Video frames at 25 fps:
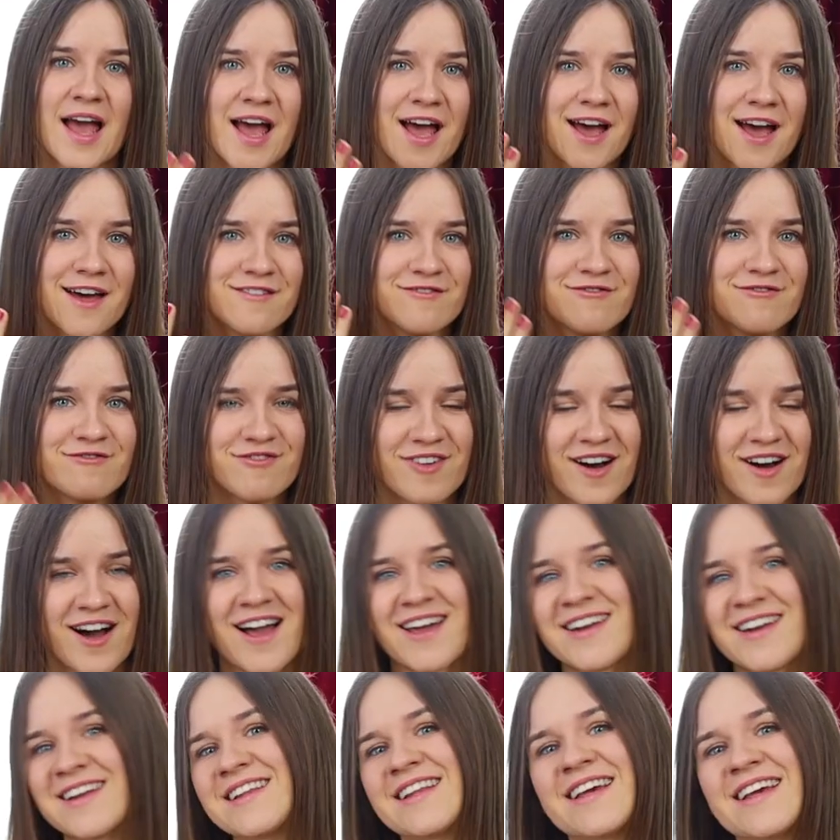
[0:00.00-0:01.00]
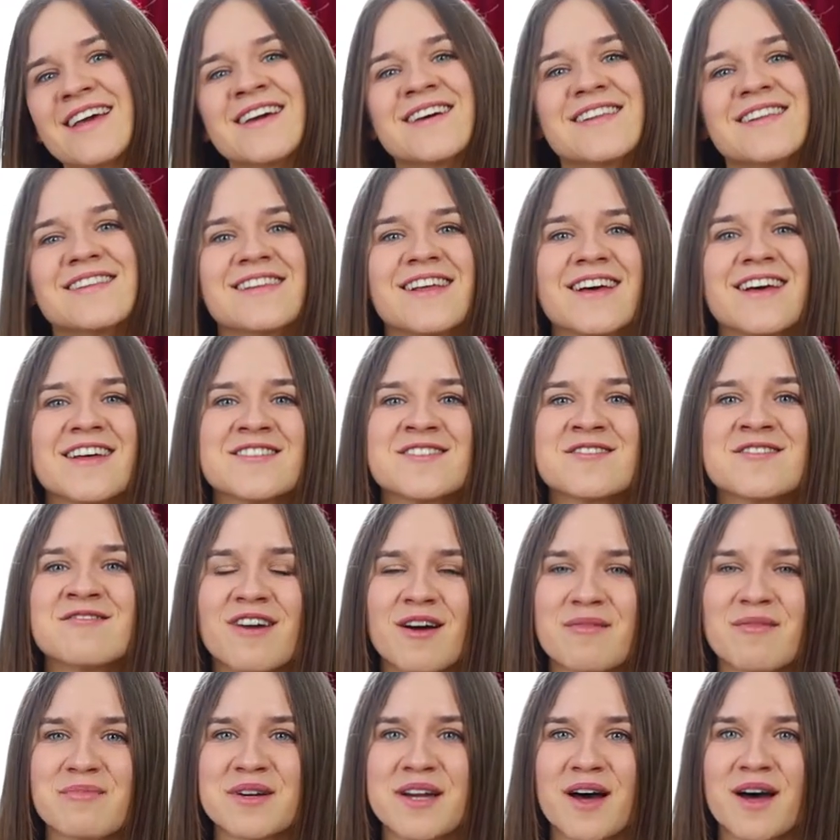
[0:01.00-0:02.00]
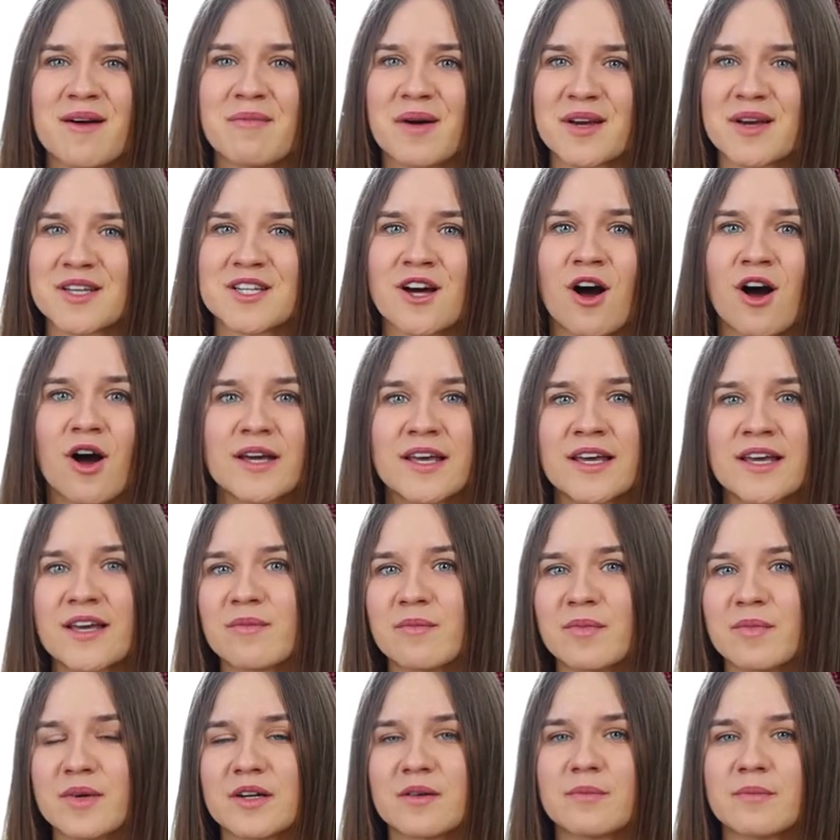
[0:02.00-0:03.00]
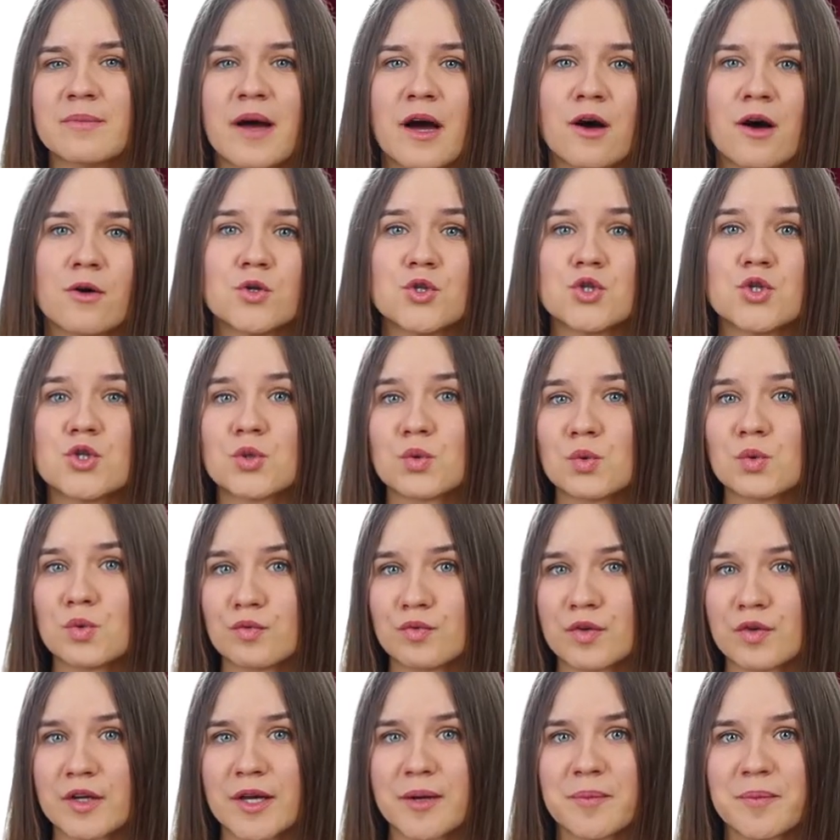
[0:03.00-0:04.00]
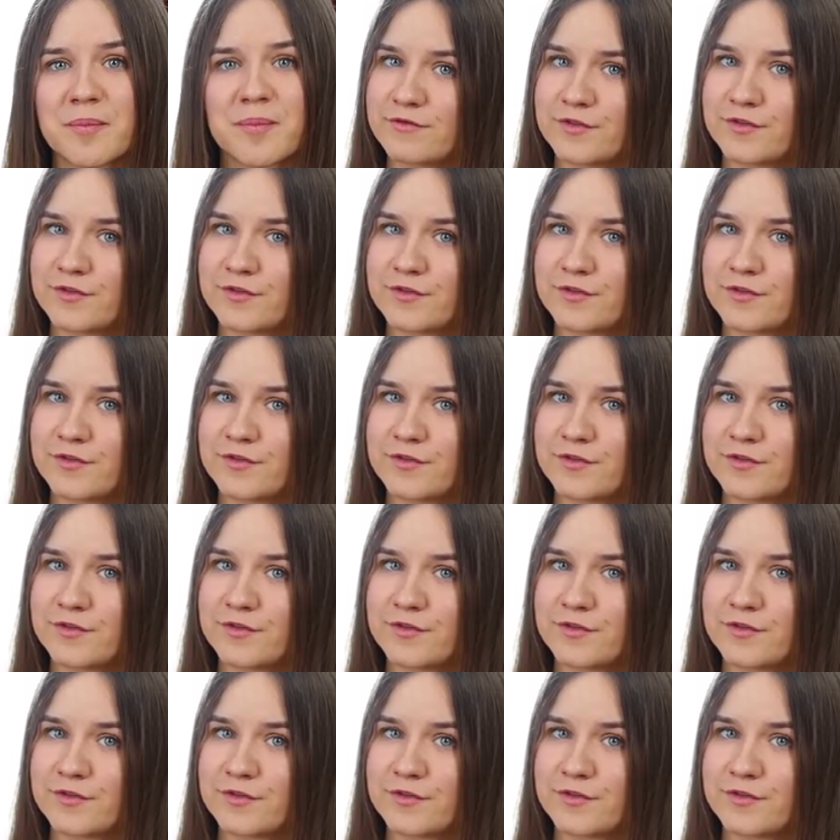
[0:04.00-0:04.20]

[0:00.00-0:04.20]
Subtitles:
And finally, let's wrap it up by talking a bit about jewelry.